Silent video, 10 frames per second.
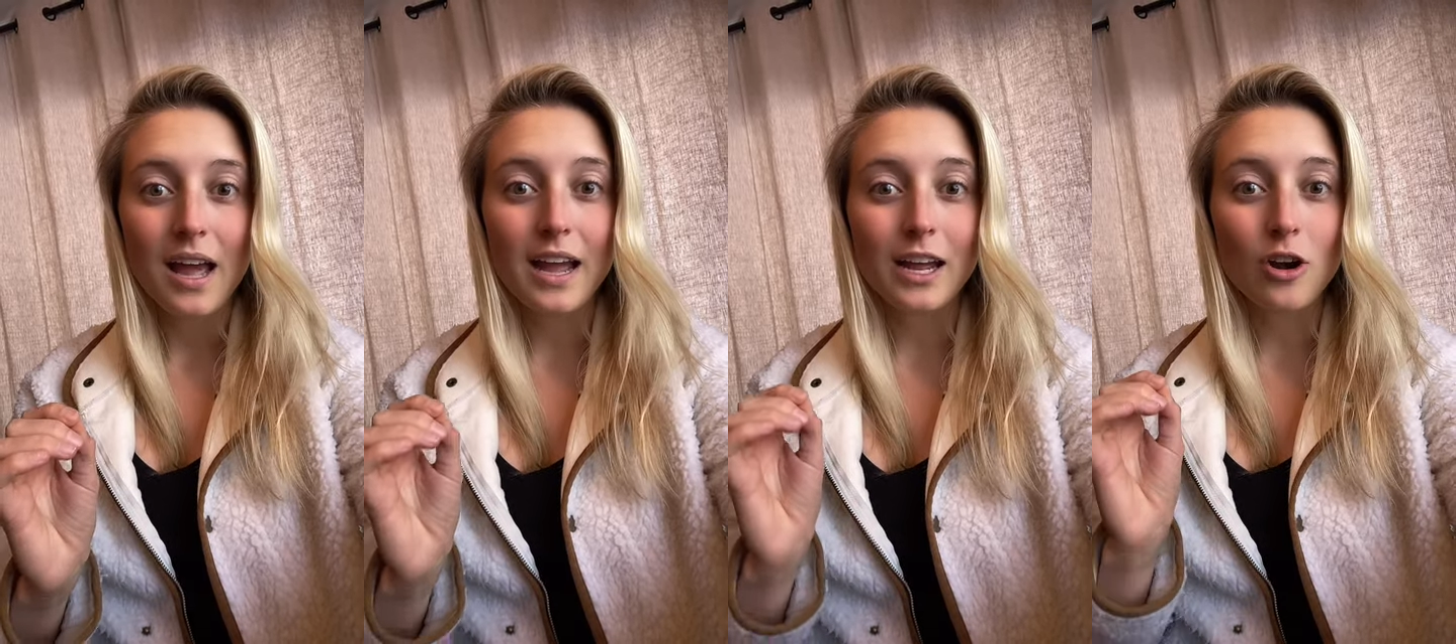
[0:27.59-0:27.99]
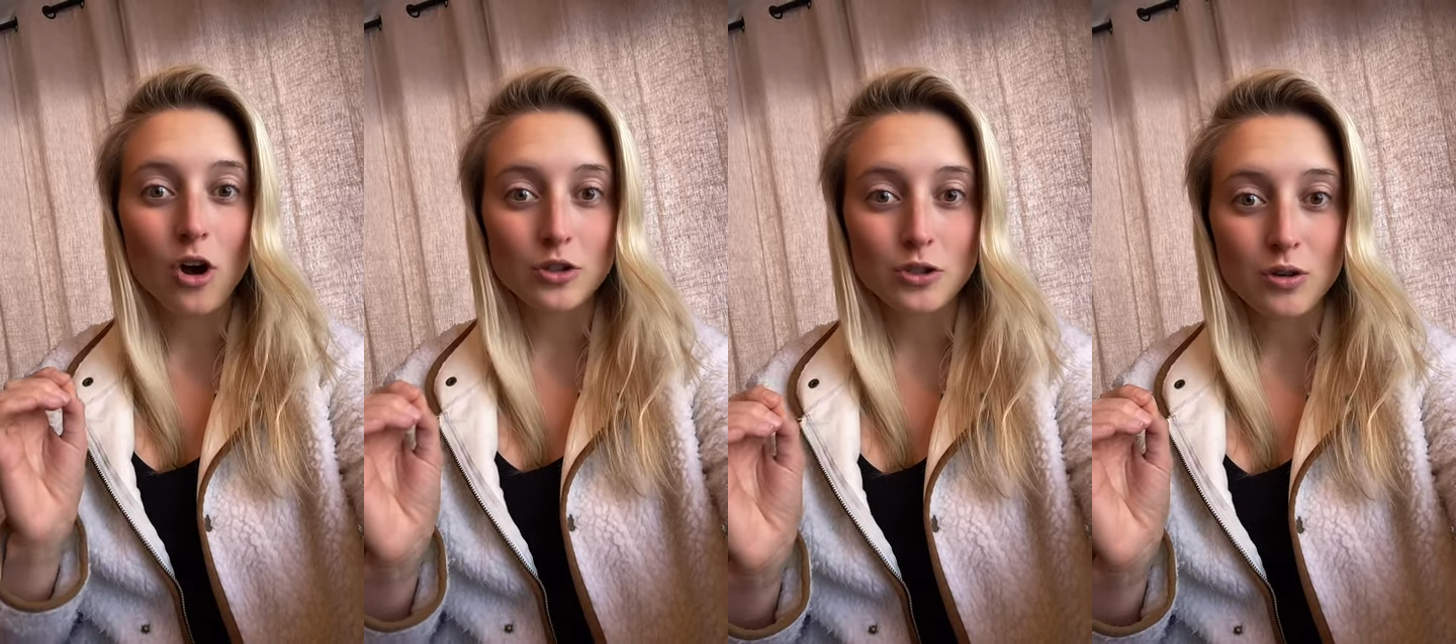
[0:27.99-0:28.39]
It can
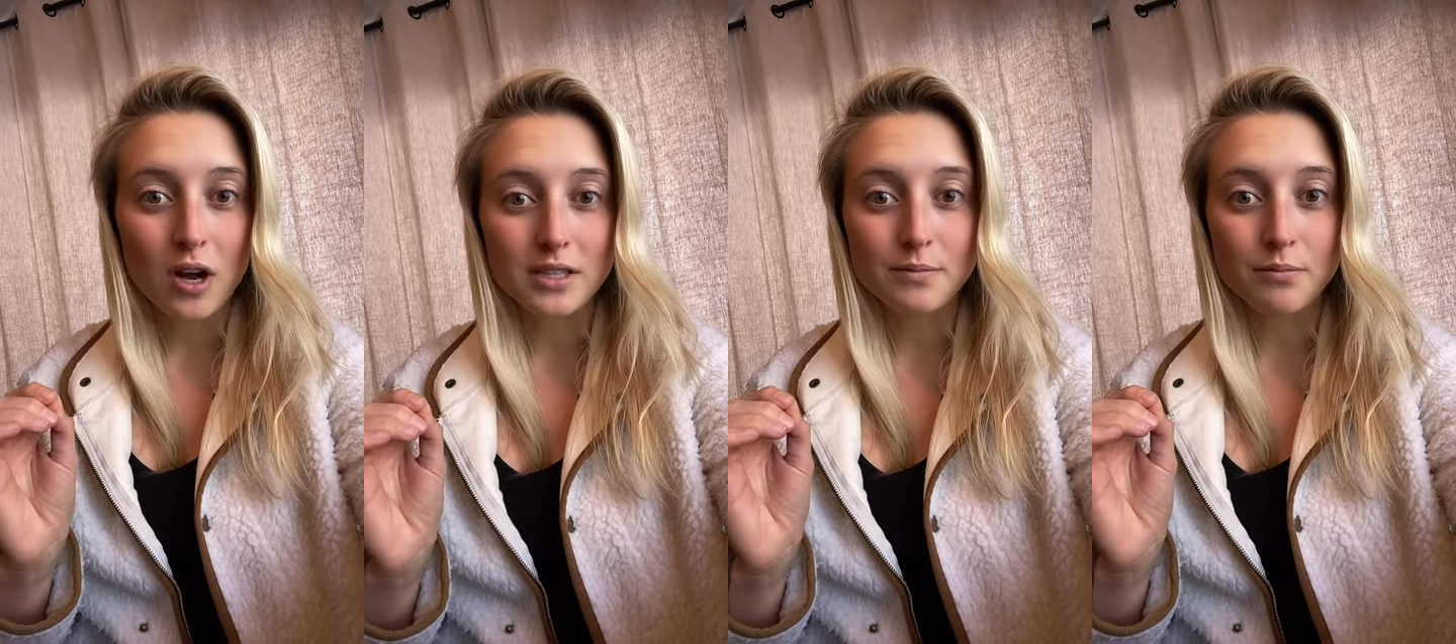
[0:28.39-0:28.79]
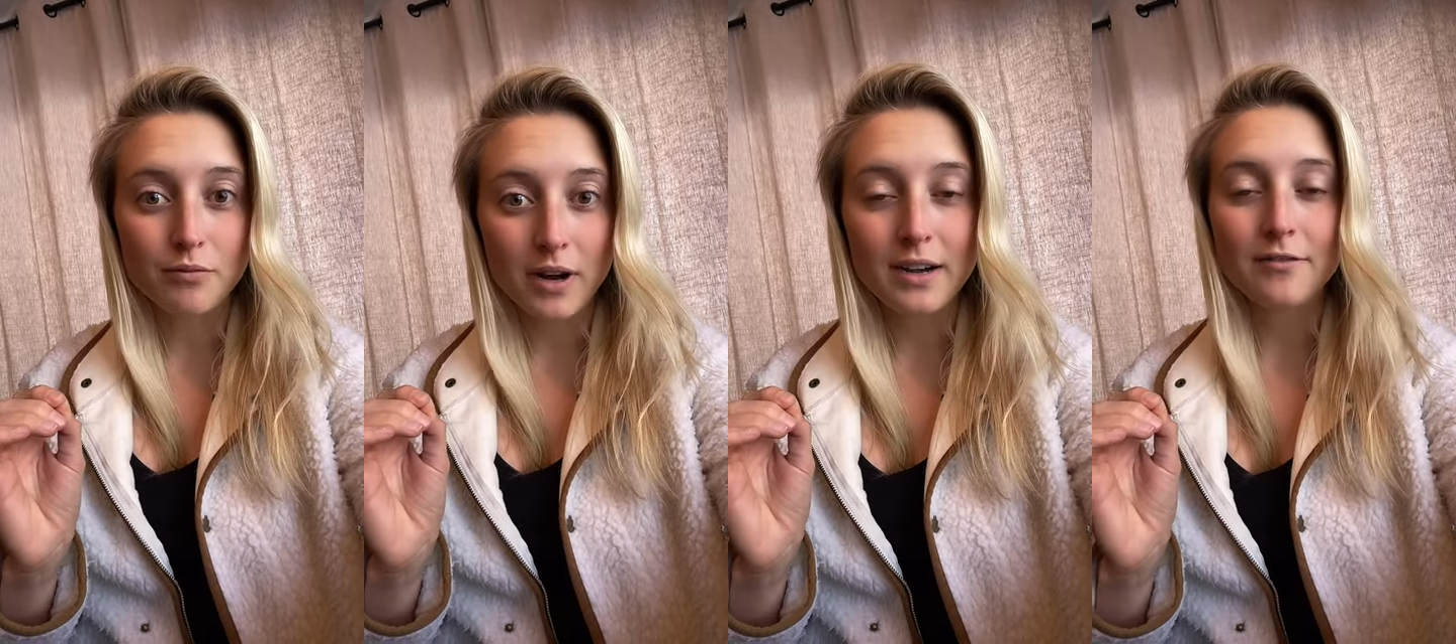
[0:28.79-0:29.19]
also cause
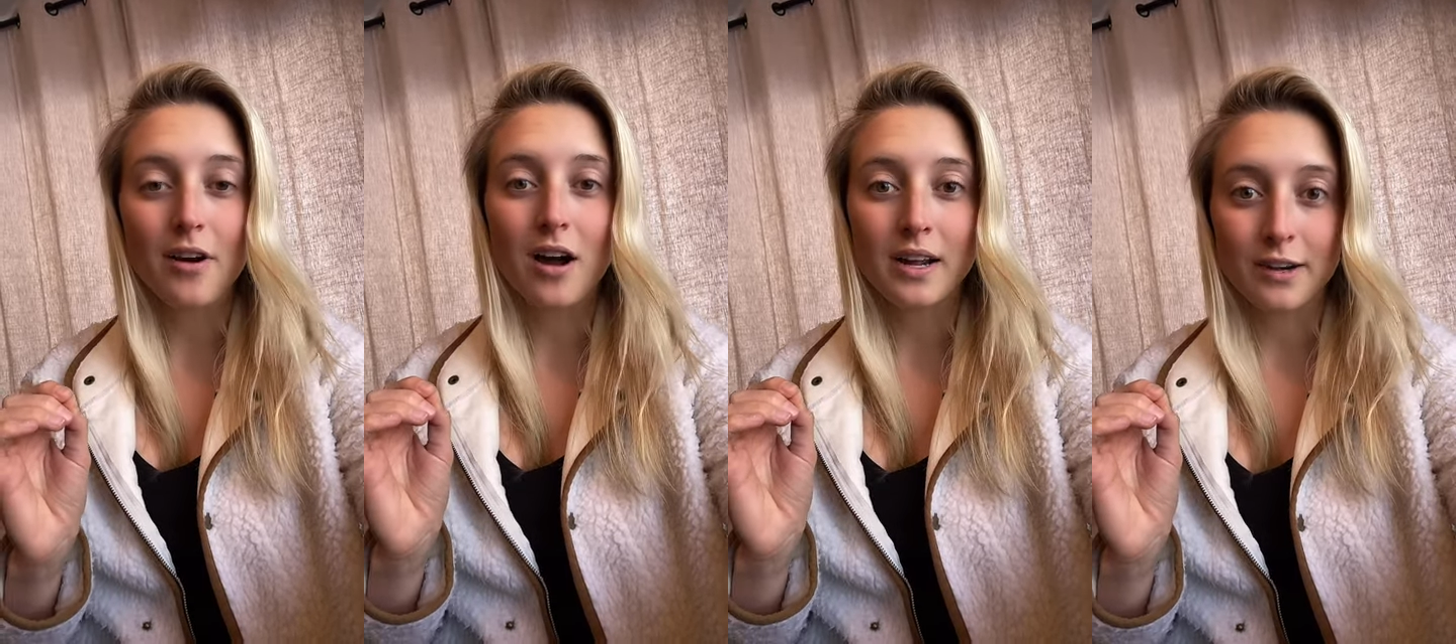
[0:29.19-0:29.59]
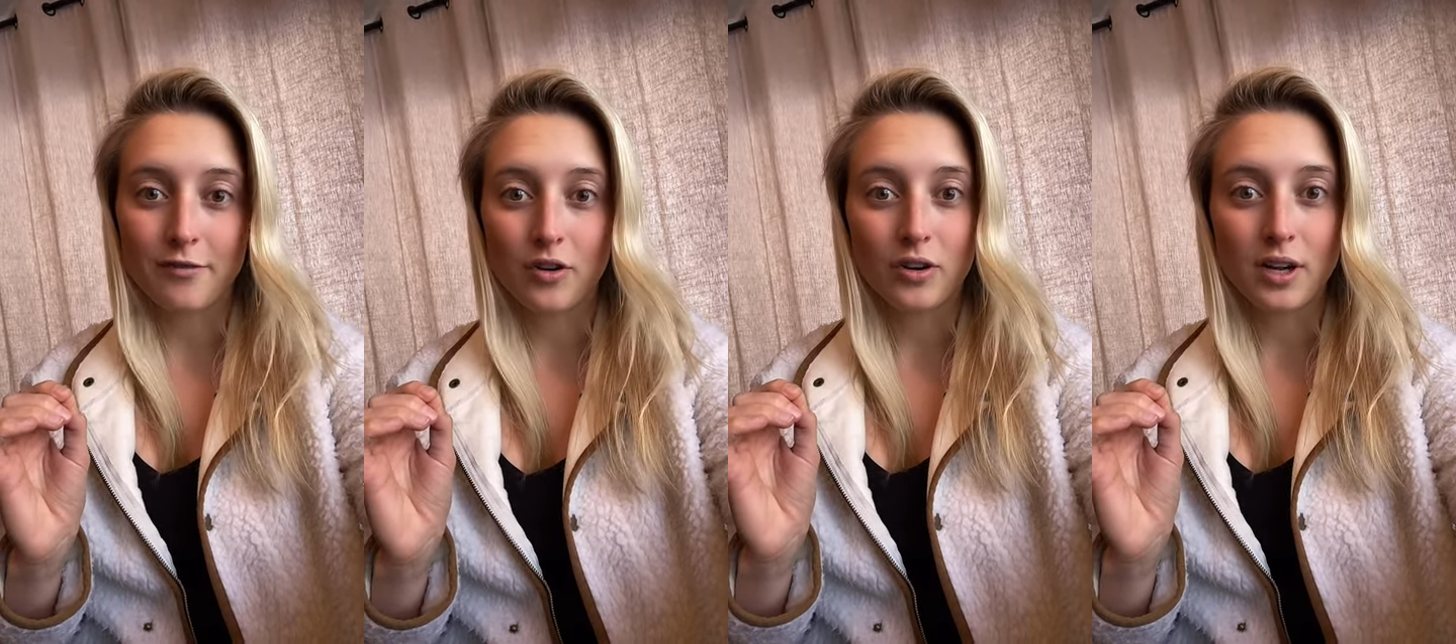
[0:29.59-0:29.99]
brain fog
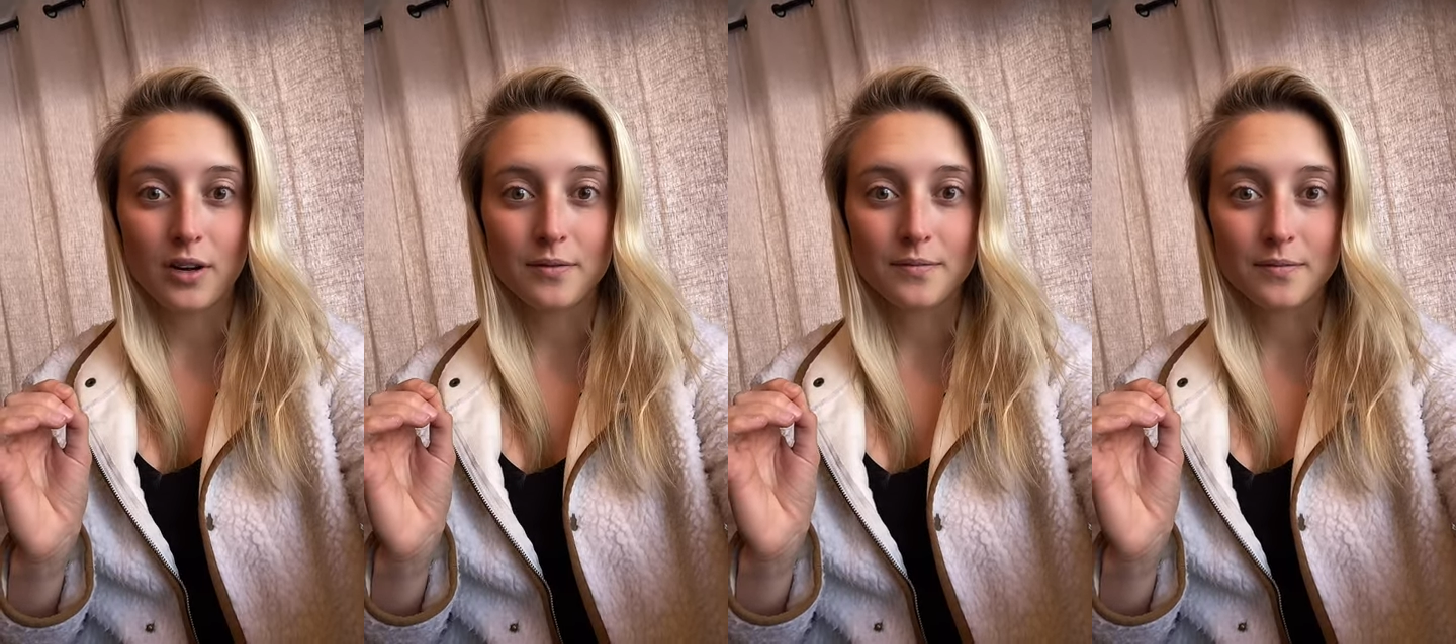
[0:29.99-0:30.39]
and vertigo.